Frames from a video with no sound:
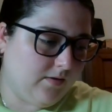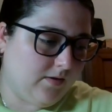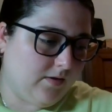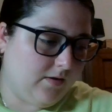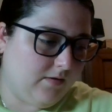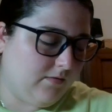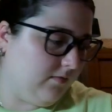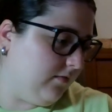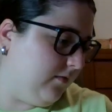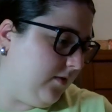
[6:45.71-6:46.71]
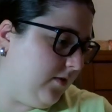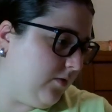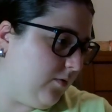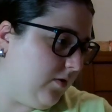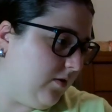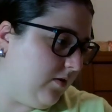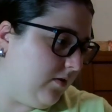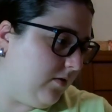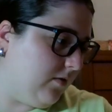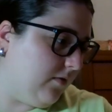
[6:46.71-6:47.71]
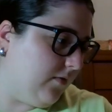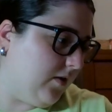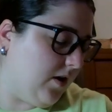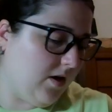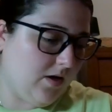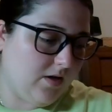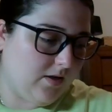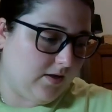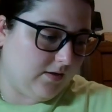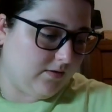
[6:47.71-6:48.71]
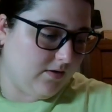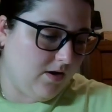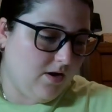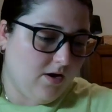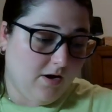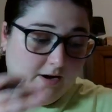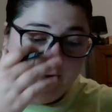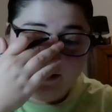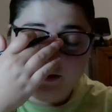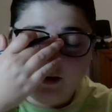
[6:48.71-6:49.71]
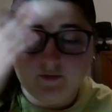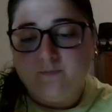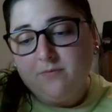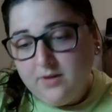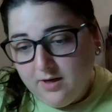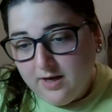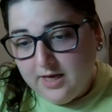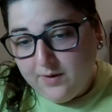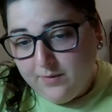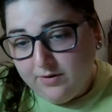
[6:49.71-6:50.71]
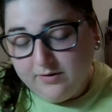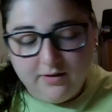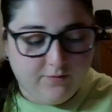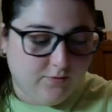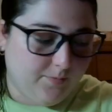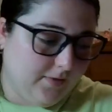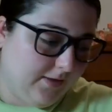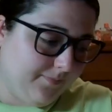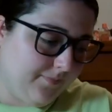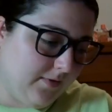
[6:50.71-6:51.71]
A equals v squared over r. Yes. Alright, so how do we use that formula?